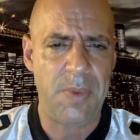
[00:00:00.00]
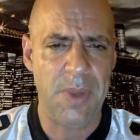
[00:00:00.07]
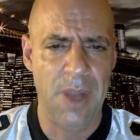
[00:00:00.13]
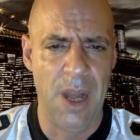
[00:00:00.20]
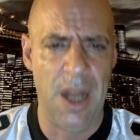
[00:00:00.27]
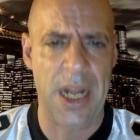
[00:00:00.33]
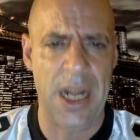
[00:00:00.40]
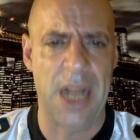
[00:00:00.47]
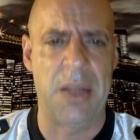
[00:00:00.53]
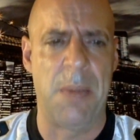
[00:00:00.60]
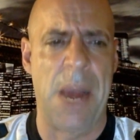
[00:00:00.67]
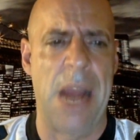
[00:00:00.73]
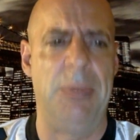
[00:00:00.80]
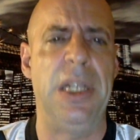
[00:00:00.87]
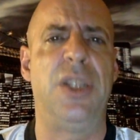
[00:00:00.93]
They got the
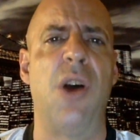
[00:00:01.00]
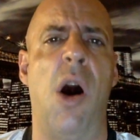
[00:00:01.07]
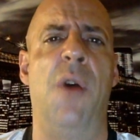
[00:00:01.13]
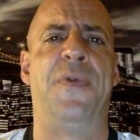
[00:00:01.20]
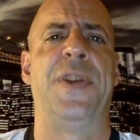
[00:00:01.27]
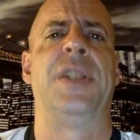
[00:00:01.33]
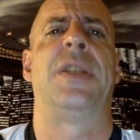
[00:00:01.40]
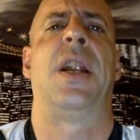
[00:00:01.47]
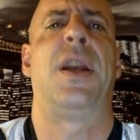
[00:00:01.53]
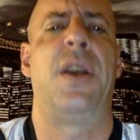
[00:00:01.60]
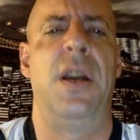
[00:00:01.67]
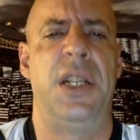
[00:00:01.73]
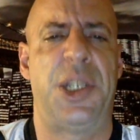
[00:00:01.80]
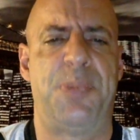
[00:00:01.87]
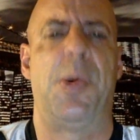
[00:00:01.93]
Miami Dolphins in a
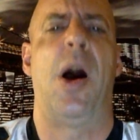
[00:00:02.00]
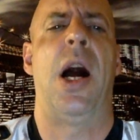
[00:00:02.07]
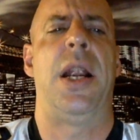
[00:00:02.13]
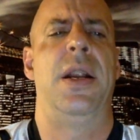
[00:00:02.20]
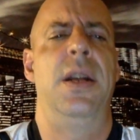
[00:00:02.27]
good spot.